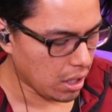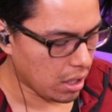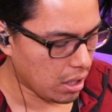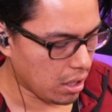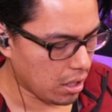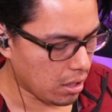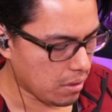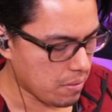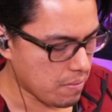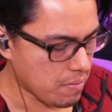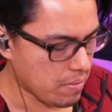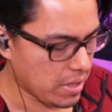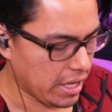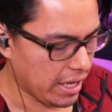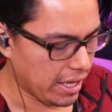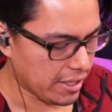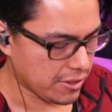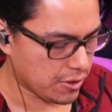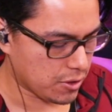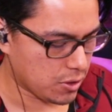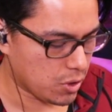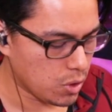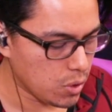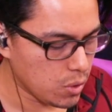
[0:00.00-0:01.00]
It
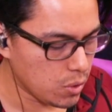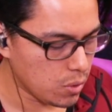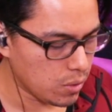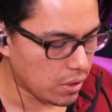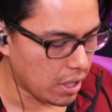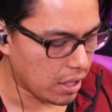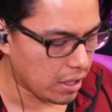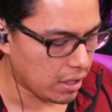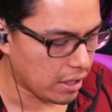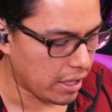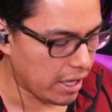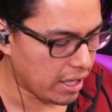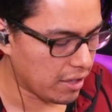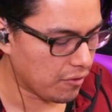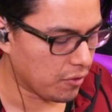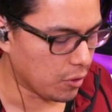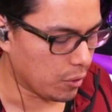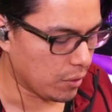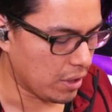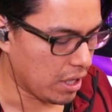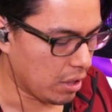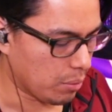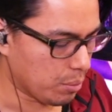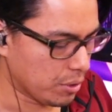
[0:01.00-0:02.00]
has 2
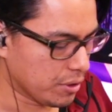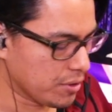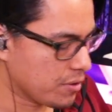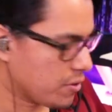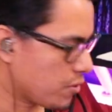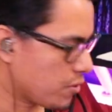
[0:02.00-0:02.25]
headphone outputs,